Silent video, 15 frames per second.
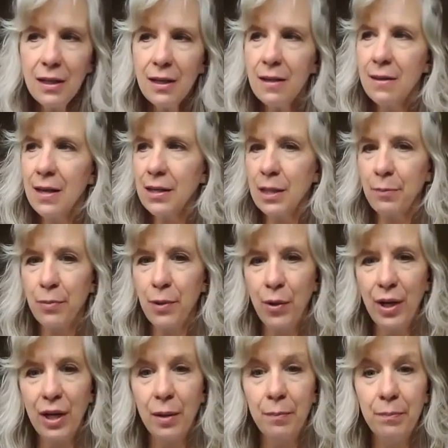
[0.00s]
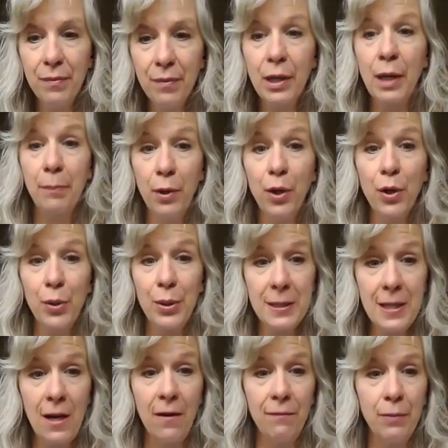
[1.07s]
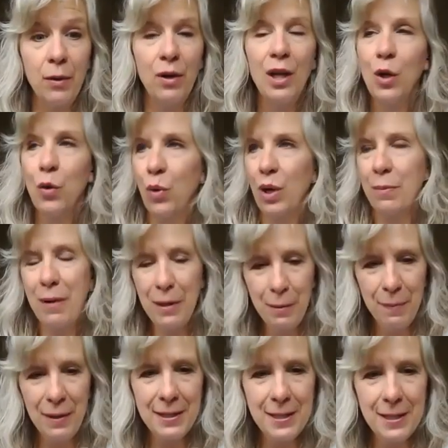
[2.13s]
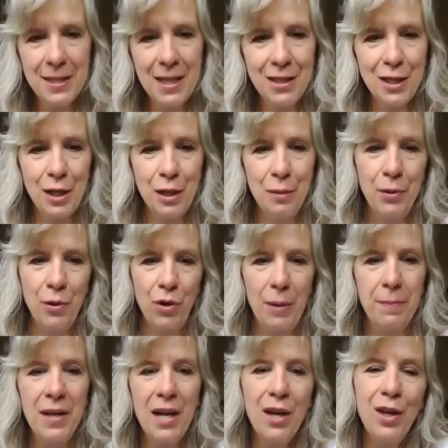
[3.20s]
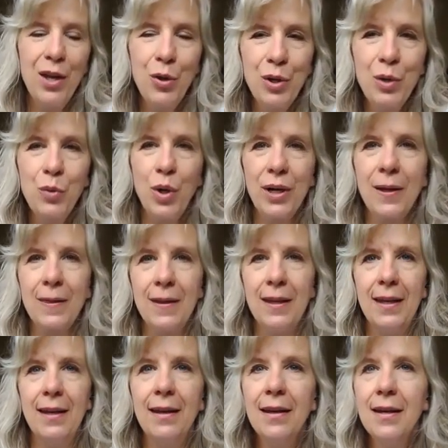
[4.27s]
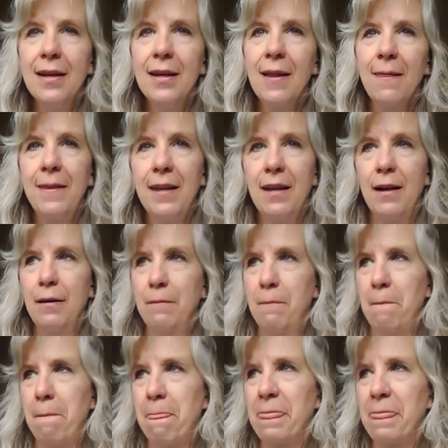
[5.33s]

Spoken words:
that temporary computer itself. But what about the place that sets a computer up? Yeah, you can work at the the